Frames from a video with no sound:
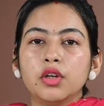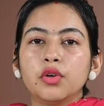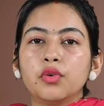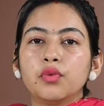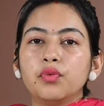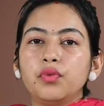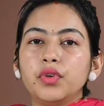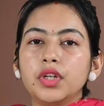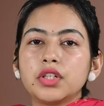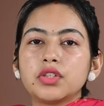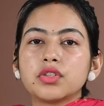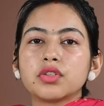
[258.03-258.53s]

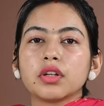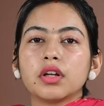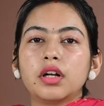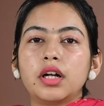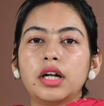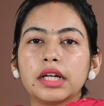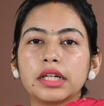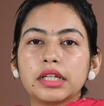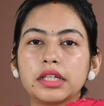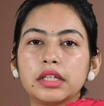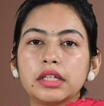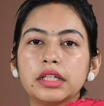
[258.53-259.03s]
which
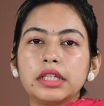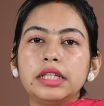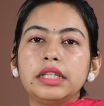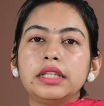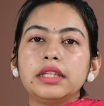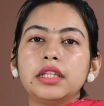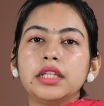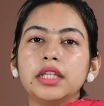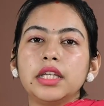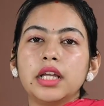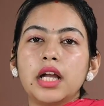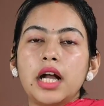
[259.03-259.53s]
occur
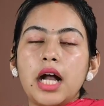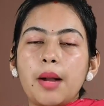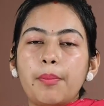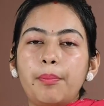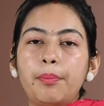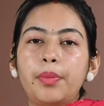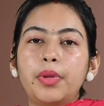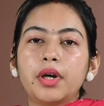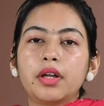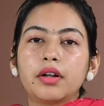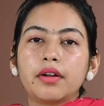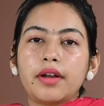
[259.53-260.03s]
in the
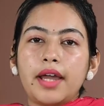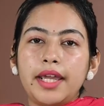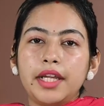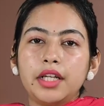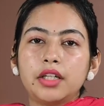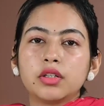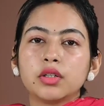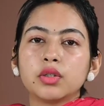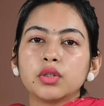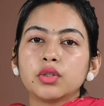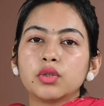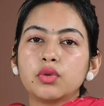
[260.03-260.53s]
upper
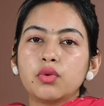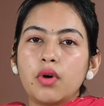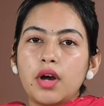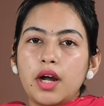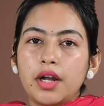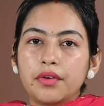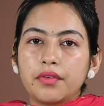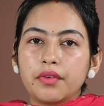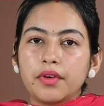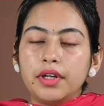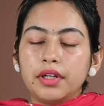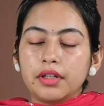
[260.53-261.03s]
right
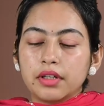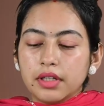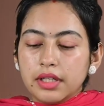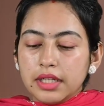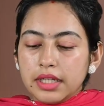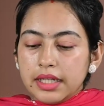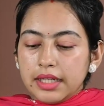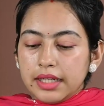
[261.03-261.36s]
quadrant.